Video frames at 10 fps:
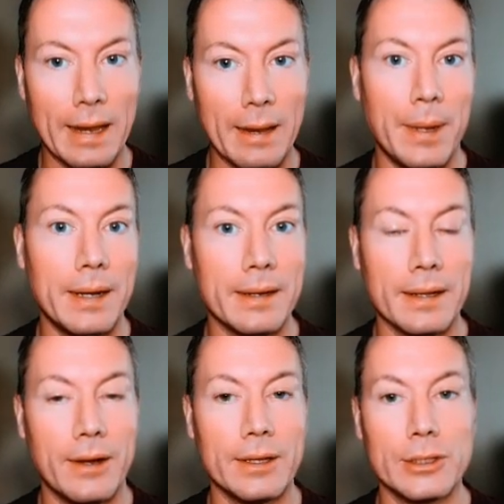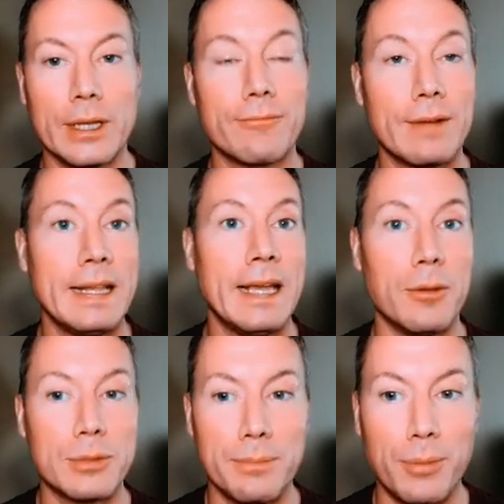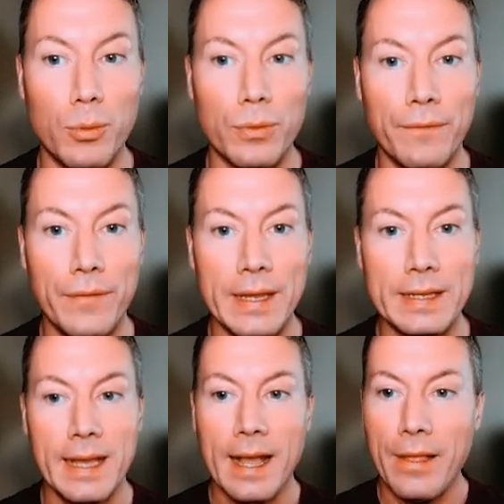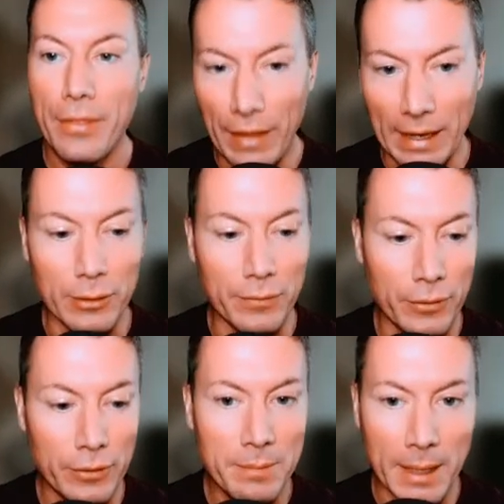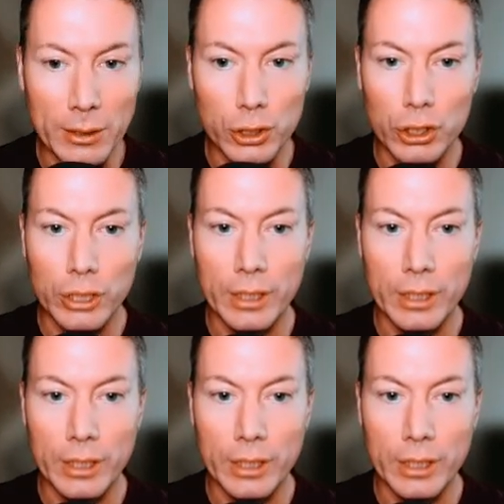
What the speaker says: button, guys. Yeah, it really helps support the vid. Thank you very much.